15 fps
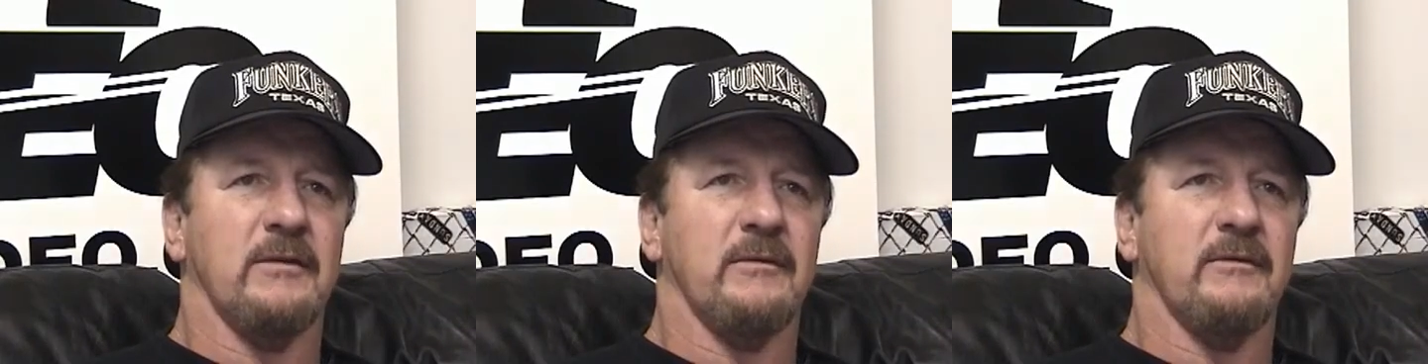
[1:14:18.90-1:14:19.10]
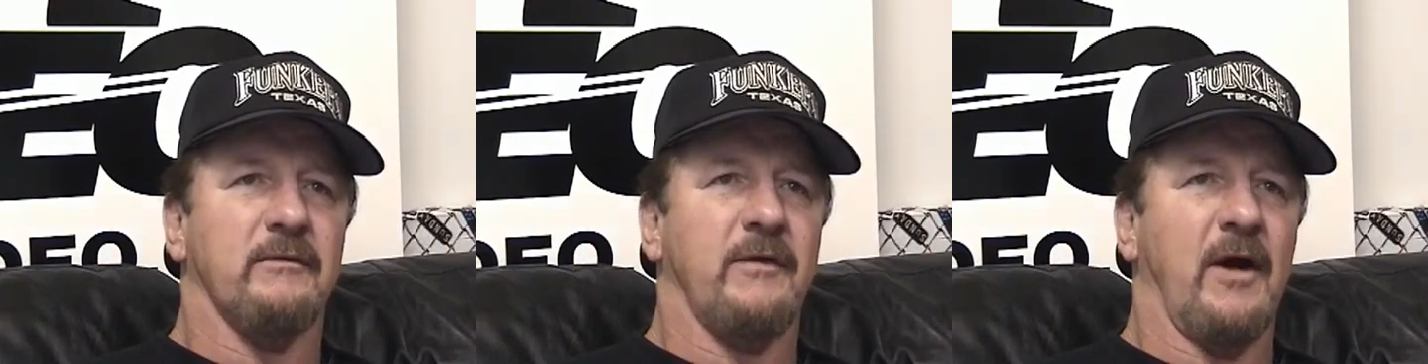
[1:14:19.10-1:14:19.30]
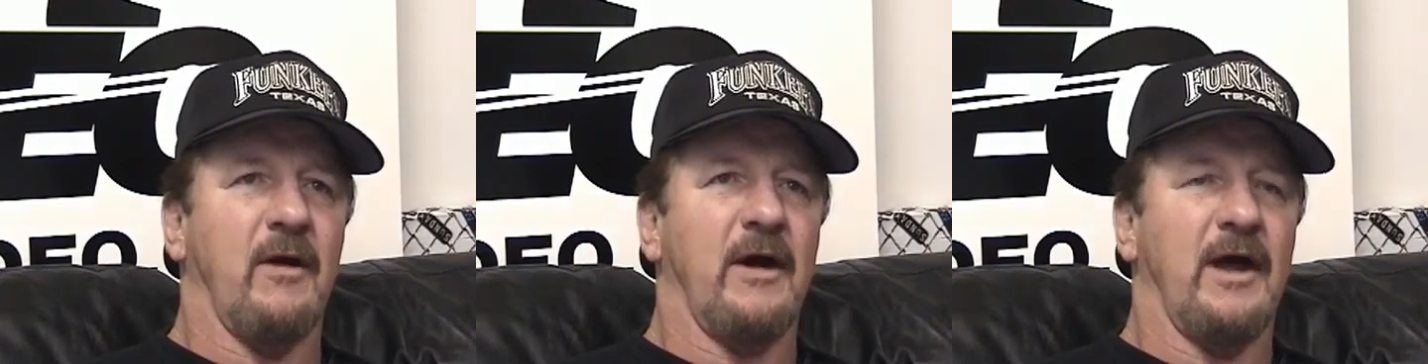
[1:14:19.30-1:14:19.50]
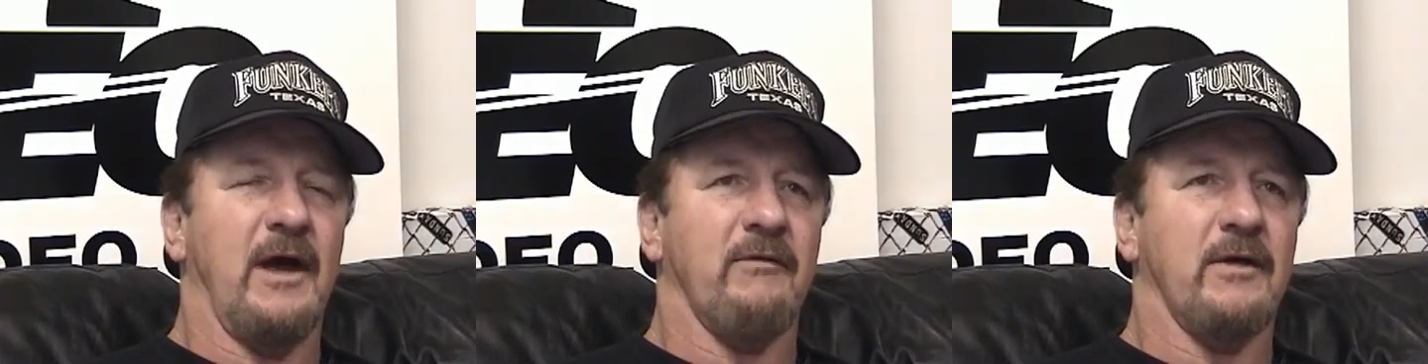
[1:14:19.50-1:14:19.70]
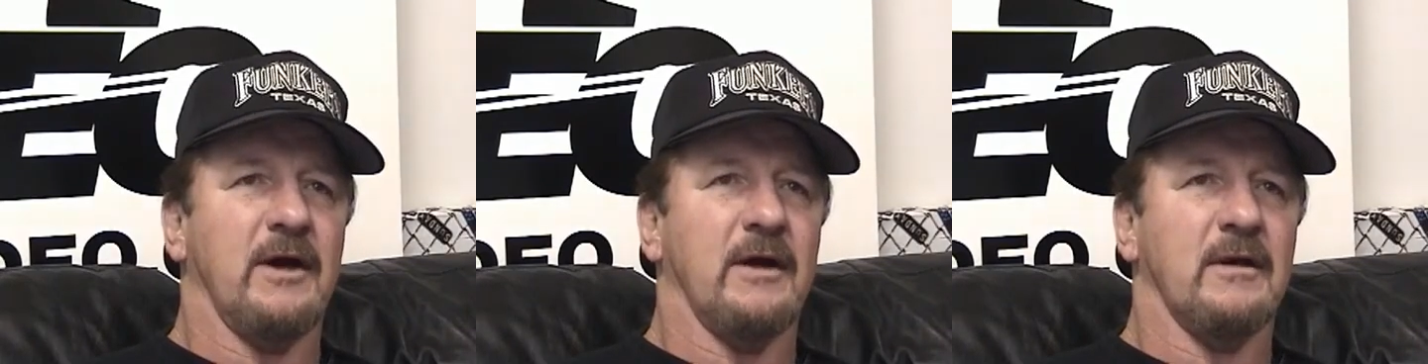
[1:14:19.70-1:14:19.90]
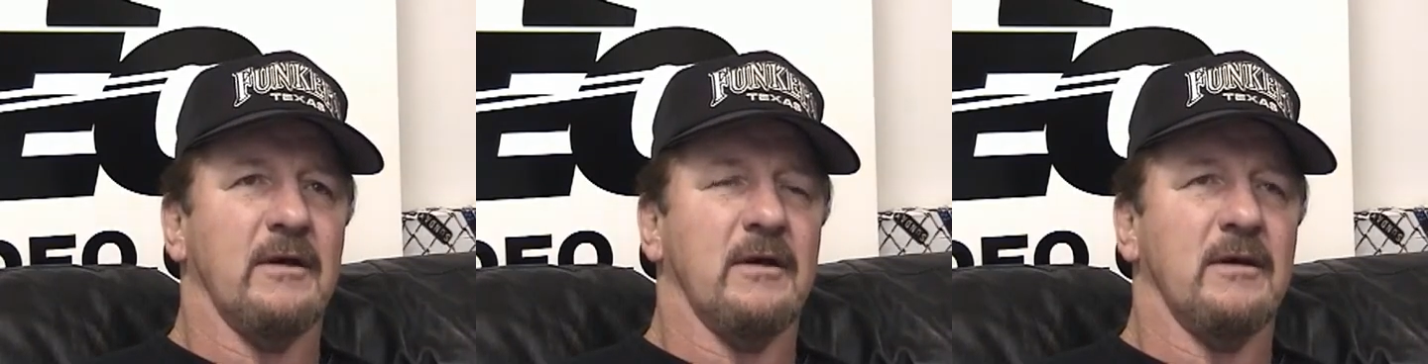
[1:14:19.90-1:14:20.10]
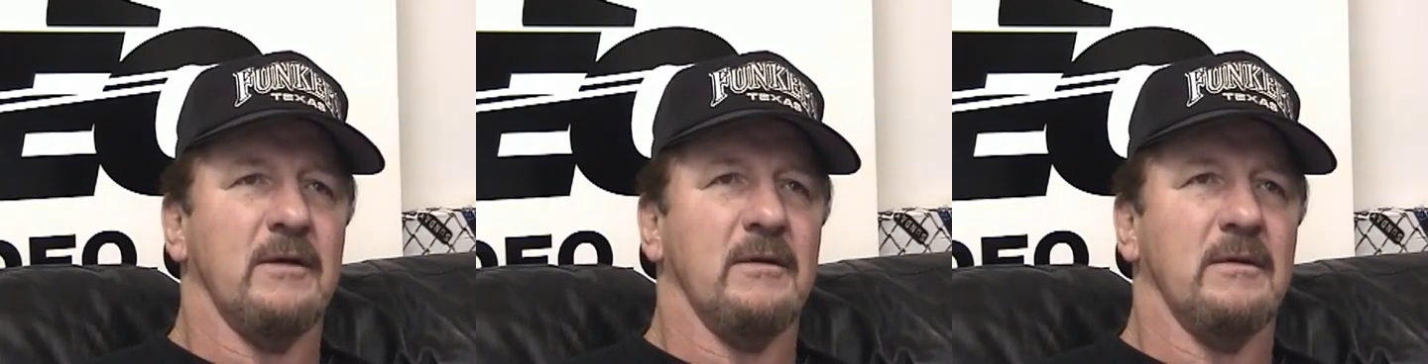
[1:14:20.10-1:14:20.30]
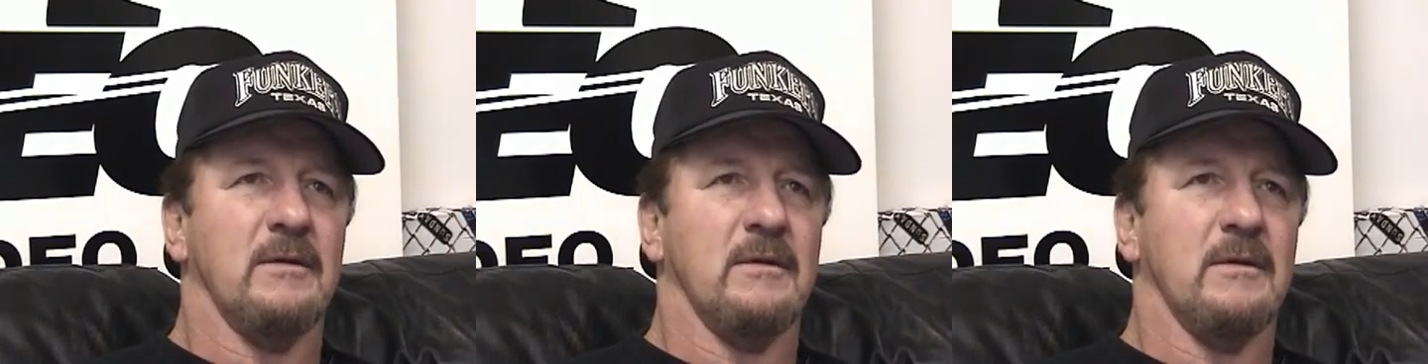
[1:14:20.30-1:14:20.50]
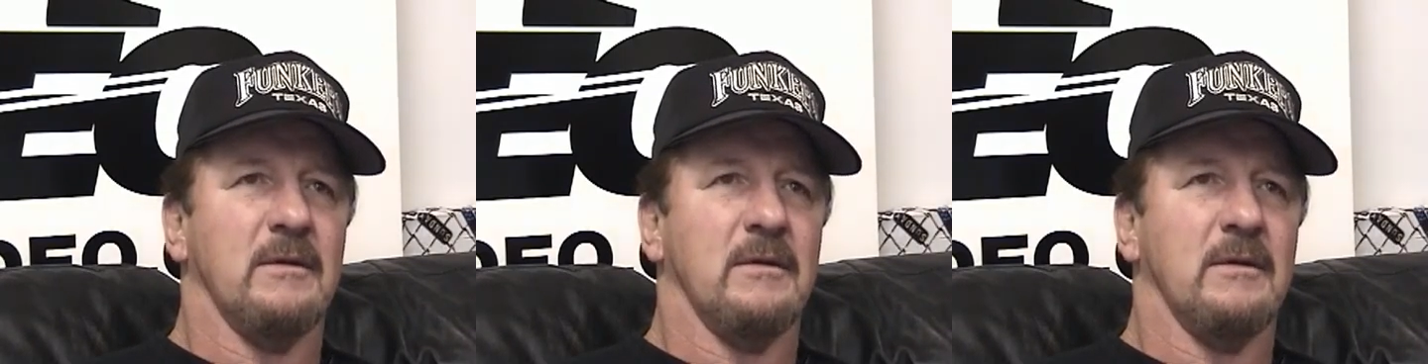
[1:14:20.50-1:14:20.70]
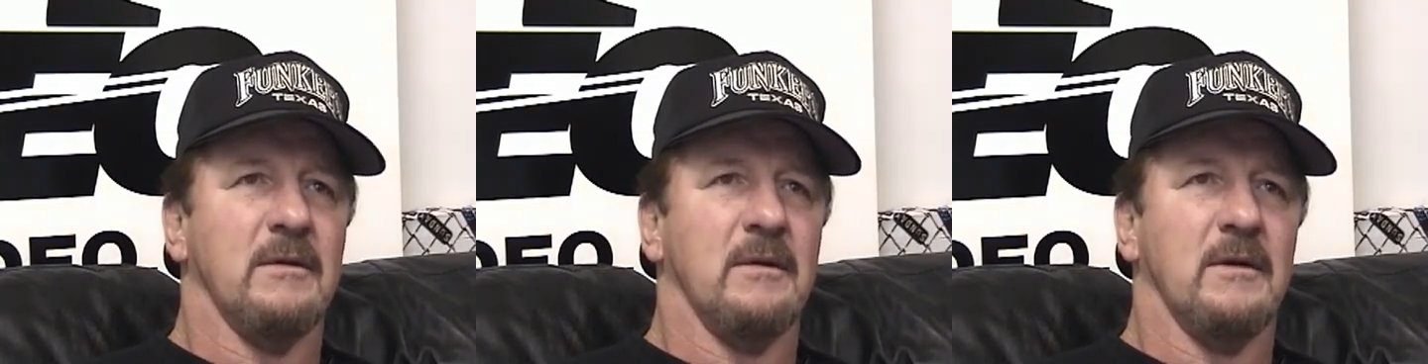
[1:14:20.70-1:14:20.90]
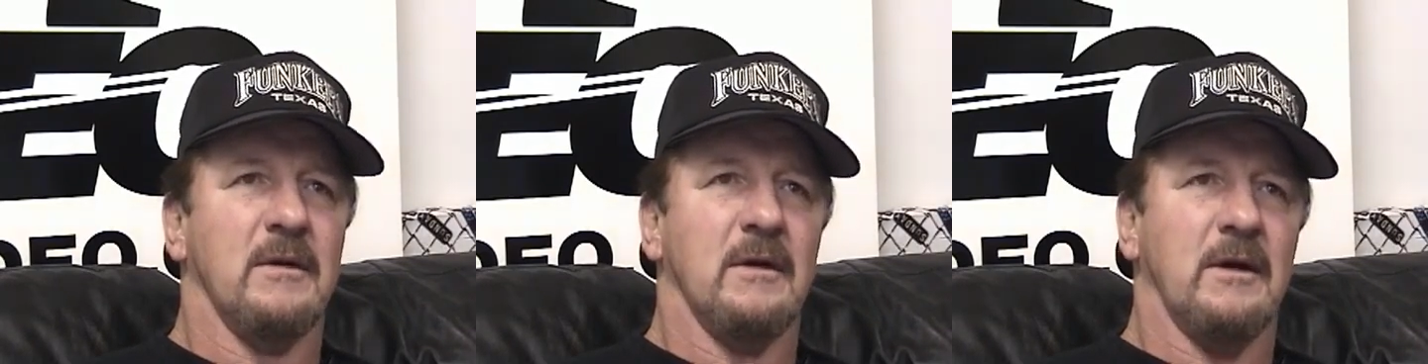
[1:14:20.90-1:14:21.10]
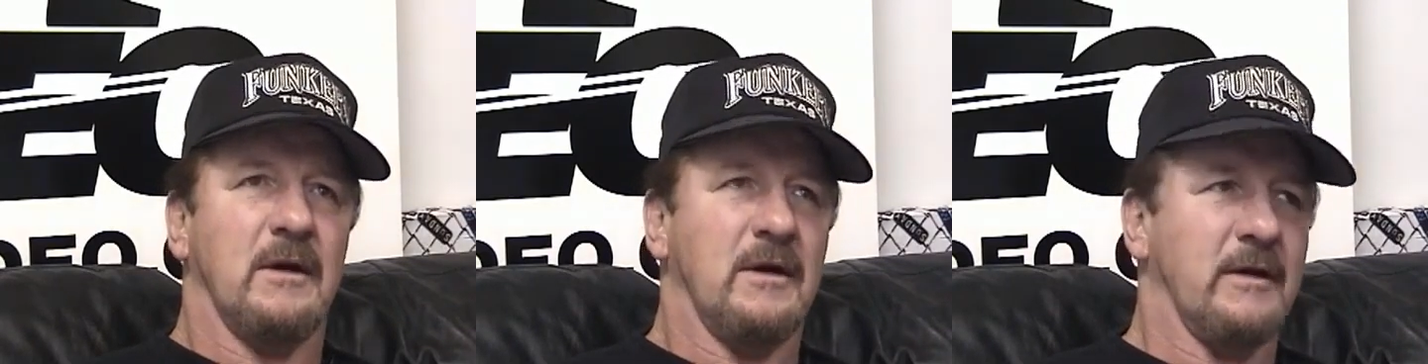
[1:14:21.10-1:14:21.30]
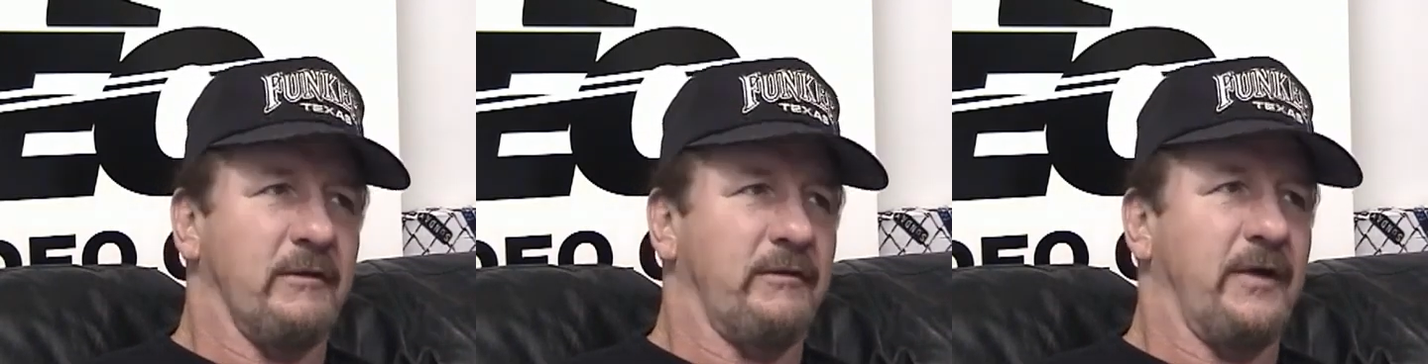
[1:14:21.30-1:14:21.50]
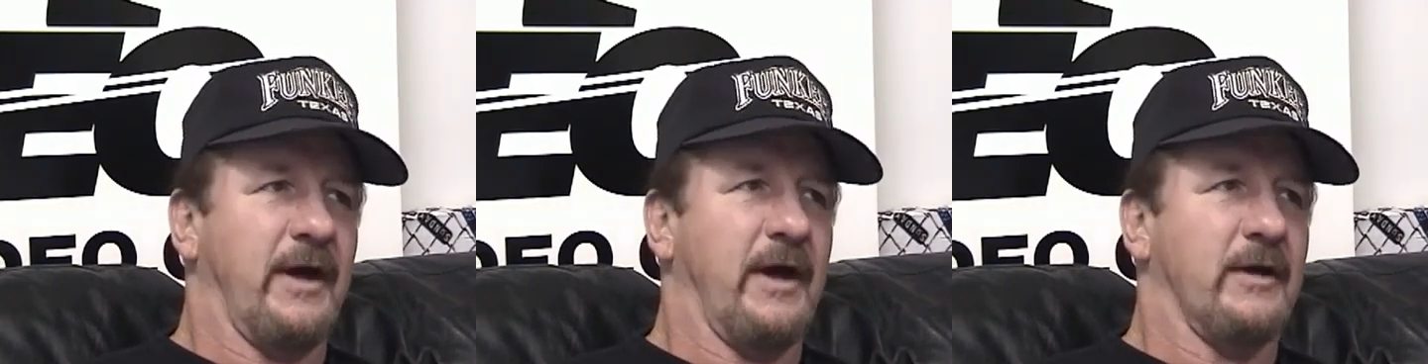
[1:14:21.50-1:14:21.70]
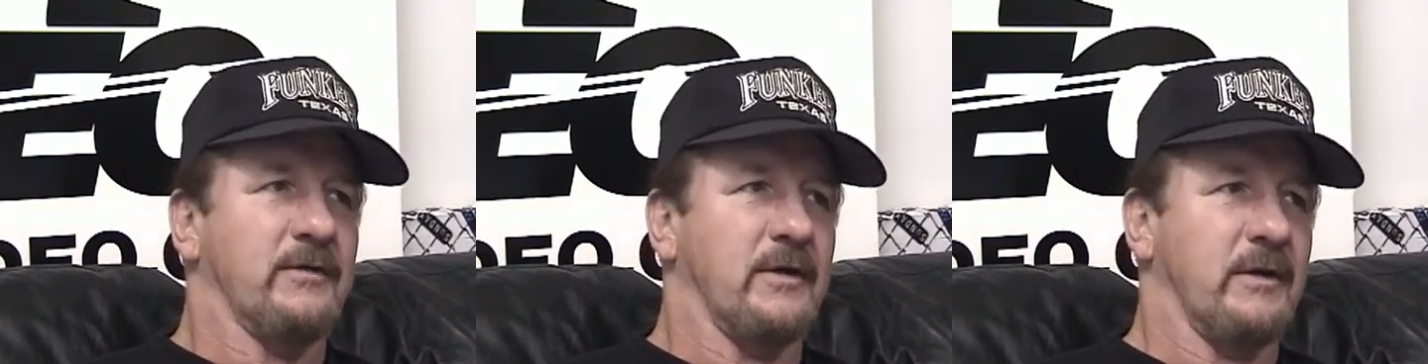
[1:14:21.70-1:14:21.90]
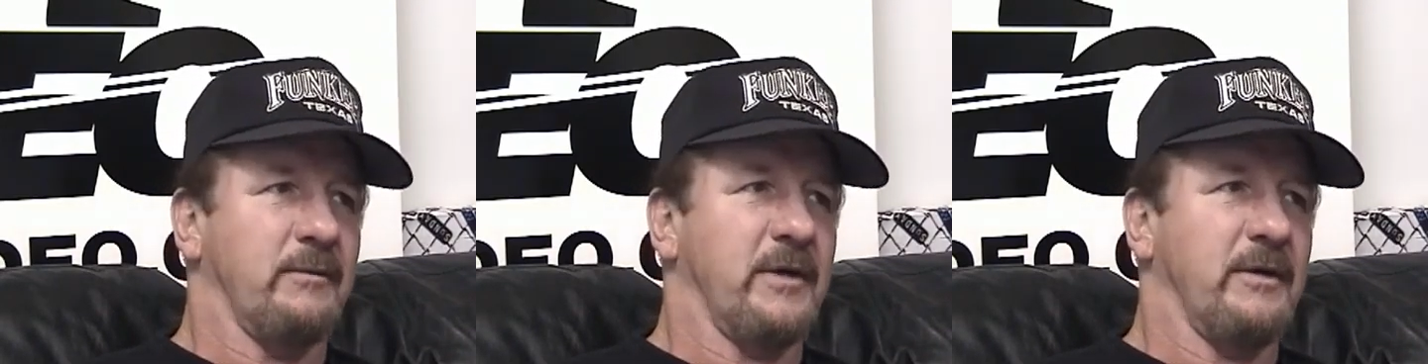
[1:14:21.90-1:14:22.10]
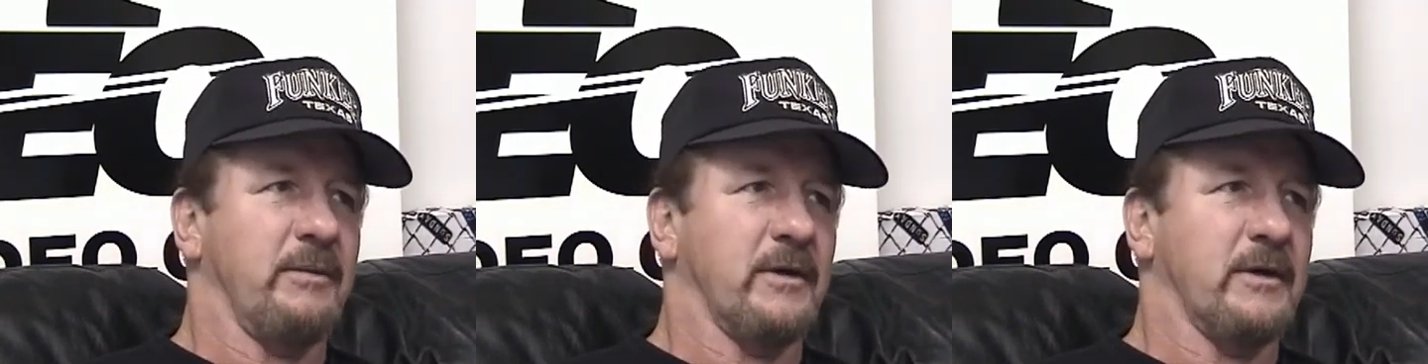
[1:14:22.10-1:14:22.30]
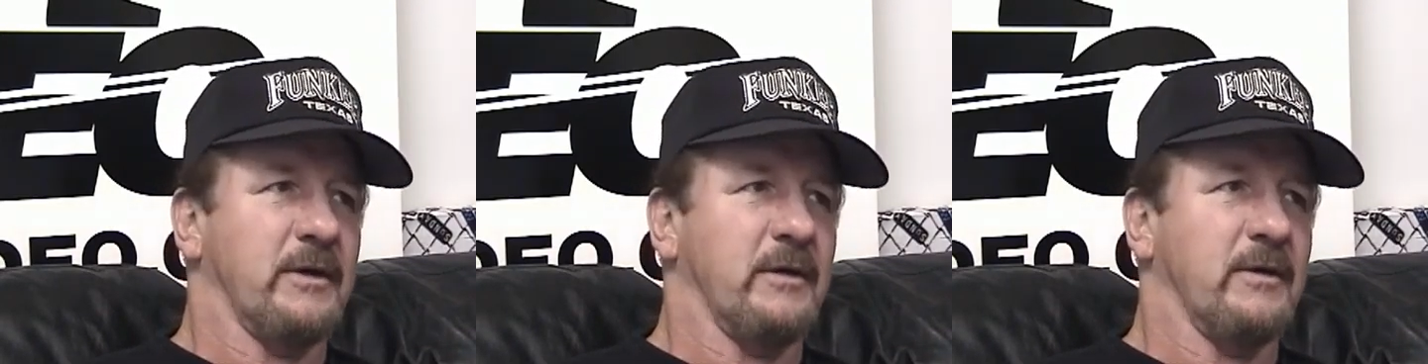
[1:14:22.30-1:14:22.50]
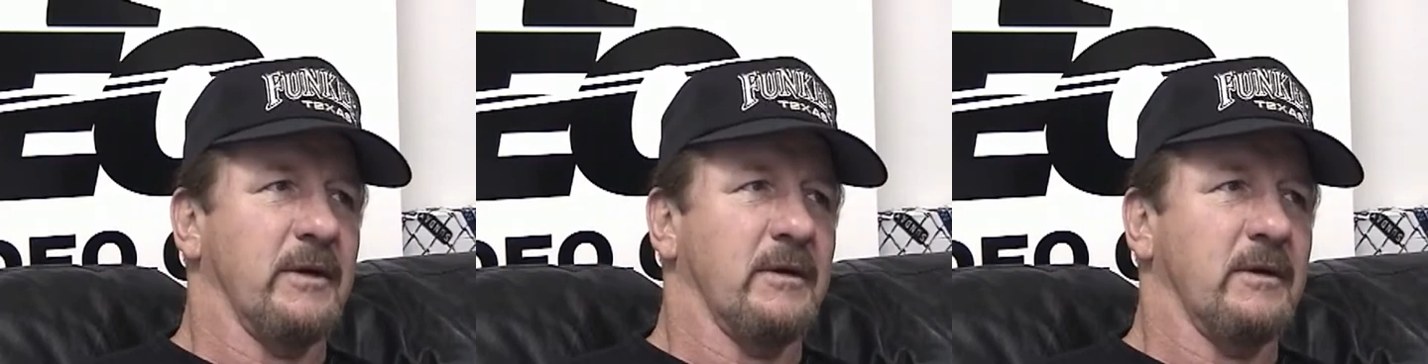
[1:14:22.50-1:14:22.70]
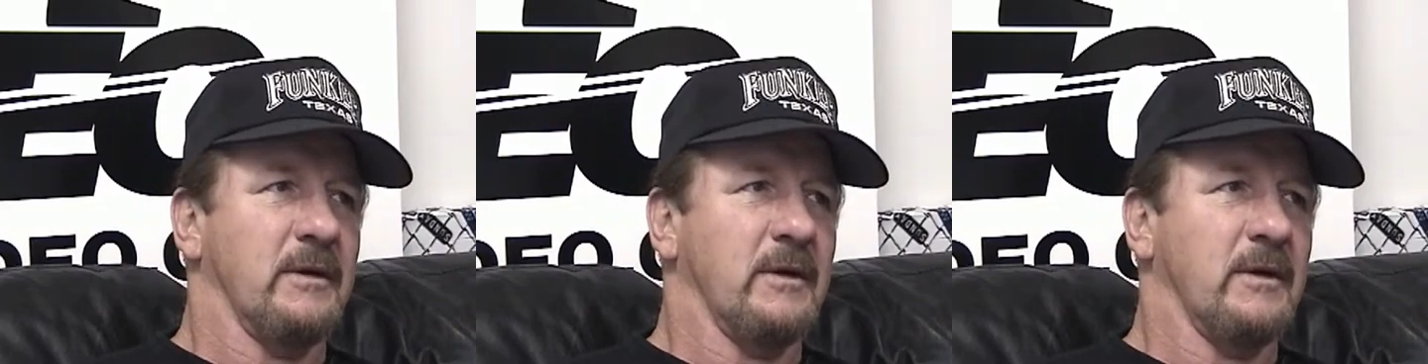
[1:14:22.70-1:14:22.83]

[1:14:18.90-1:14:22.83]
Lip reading: very evident to the fans and the people too that